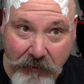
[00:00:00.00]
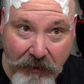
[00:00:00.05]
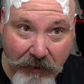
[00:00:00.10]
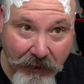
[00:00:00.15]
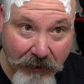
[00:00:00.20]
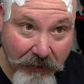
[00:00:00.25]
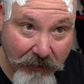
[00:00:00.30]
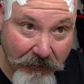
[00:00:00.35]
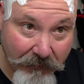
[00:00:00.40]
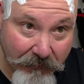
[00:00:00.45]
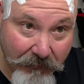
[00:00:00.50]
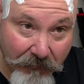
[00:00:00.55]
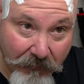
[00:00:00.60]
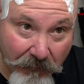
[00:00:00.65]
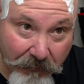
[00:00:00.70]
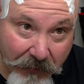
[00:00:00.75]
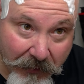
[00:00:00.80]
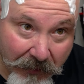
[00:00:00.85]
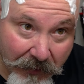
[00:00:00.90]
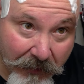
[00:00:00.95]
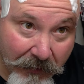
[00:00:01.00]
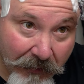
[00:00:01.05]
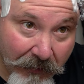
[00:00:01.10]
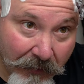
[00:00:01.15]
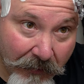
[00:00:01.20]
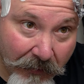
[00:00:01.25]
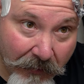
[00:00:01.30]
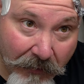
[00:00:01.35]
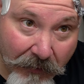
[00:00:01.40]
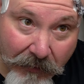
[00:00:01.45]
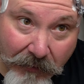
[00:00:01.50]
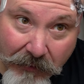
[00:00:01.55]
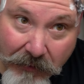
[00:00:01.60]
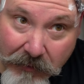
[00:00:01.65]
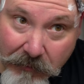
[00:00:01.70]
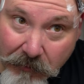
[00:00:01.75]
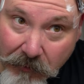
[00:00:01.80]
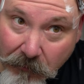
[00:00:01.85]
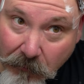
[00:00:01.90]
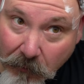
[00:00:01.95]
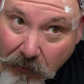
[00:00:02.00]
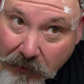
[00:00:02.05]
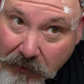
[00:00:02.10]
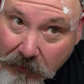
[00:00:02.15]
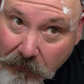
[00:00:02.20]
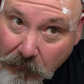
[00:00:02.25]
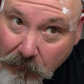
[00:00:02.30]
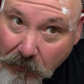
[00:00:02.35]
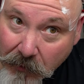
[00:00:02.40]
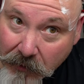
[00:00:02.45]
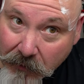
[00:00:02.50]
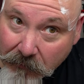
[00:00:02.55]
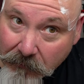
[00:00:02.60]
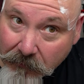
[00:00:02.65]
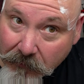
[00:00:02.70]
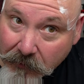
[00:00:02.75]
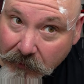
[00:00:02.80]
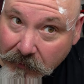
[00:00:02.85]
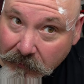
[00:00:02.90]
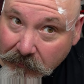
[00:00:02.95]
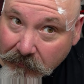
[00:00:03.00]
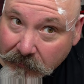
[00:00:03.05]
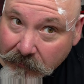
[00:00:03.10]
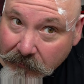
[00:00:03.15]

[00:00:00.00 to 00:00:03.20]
with that for me. It's been working wonderfully.